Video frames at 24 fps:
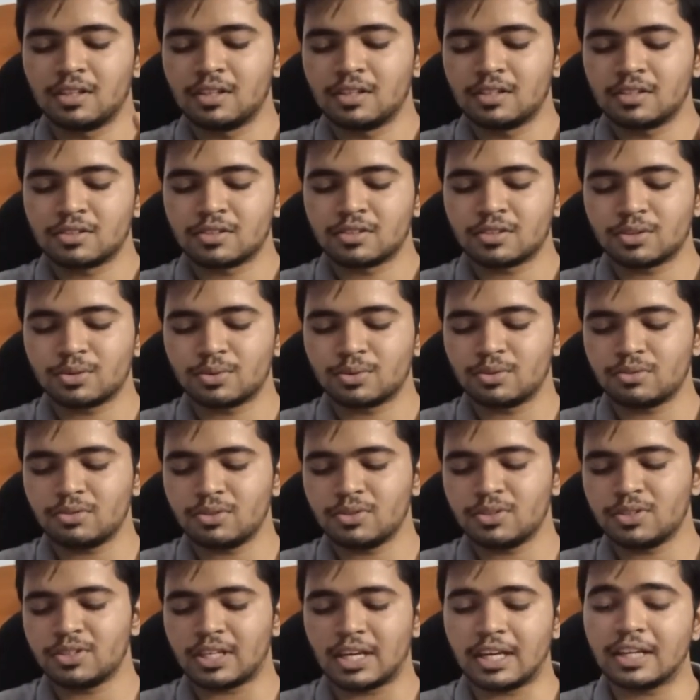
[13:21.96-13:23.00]
So
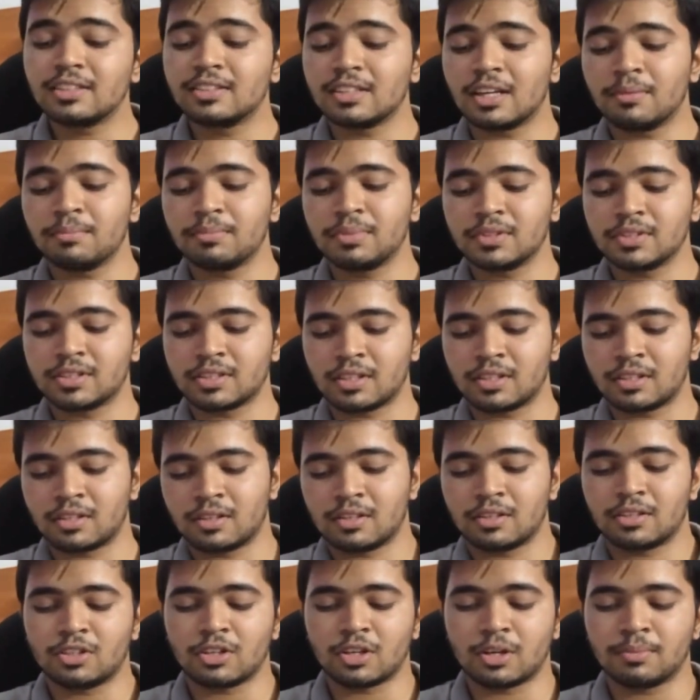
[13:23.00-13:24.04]
these examples are
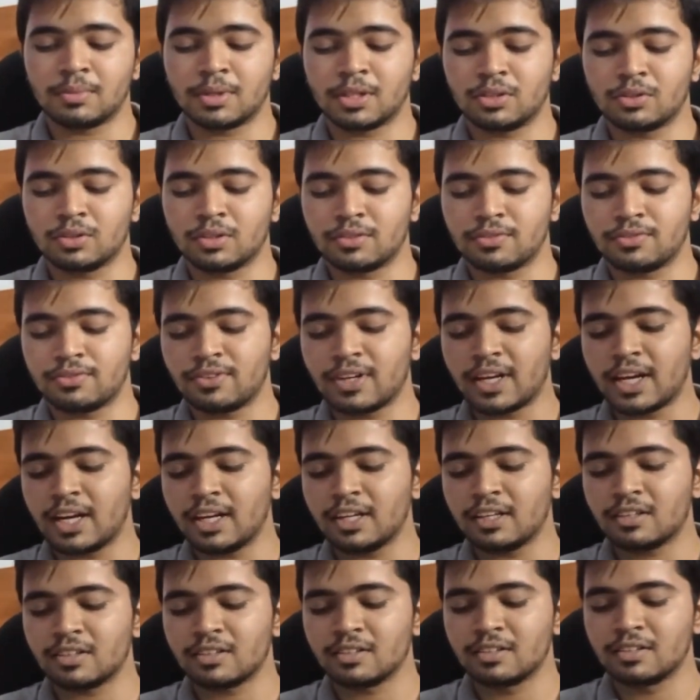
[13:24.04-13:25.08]
trauma to the
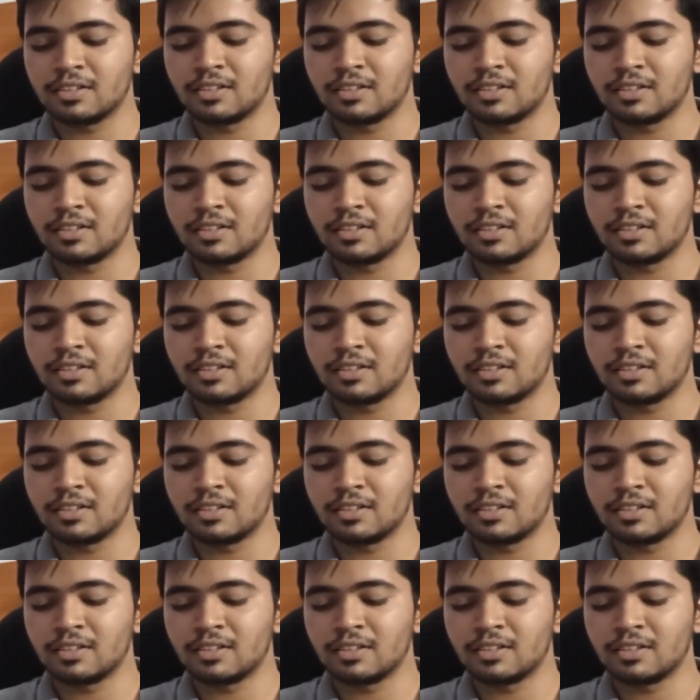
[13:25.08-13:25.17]
fat,